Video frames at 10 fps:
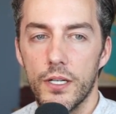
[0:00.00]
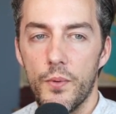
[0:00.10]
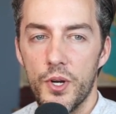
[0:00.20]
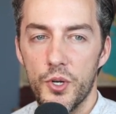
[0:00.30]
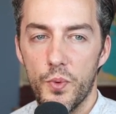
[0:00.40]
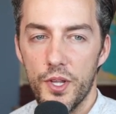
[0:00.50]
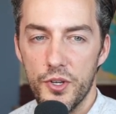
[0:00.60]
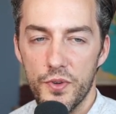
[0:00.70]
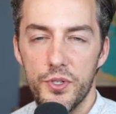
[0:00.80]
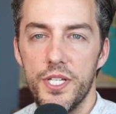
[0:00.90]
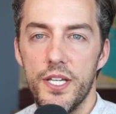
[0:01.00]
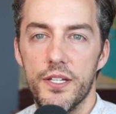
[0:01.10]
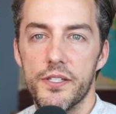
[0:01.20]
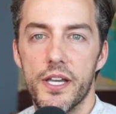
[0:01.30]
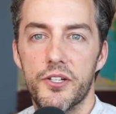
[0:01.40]
I wonder what your routine
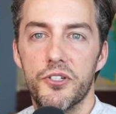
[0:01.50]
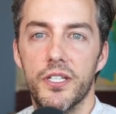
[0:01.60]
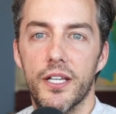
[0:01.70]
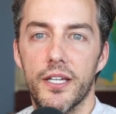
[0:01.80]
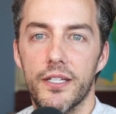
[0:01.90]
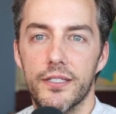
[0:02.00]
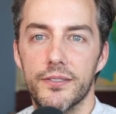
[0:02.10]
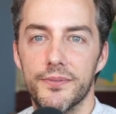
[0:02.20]
is actually like.